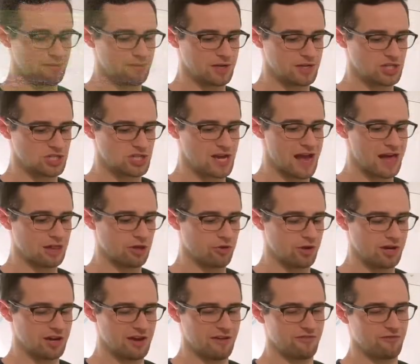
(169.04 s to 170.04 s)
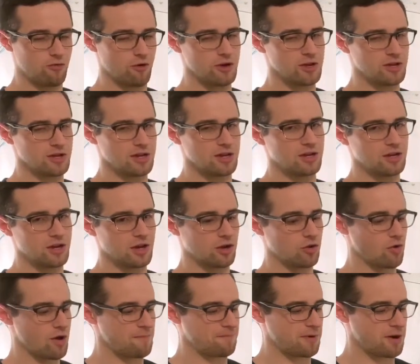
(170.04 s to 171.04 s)
is shallow enough where you can get a good
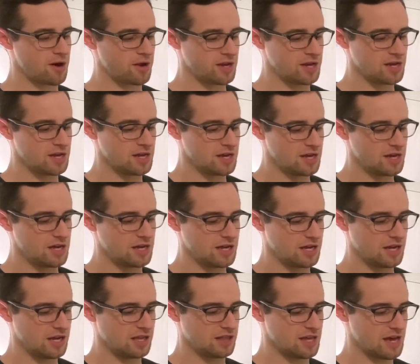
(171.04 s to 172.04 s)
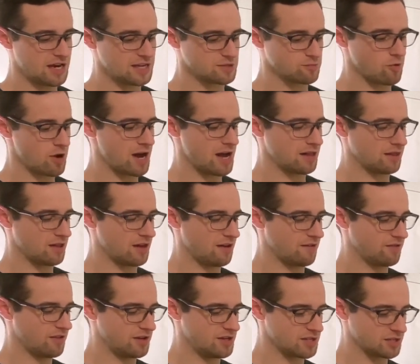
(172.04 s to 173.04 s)
grip on it, and that is why I
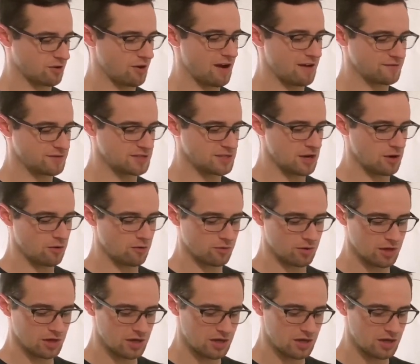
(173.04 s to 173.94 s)
love the Discraft Zone.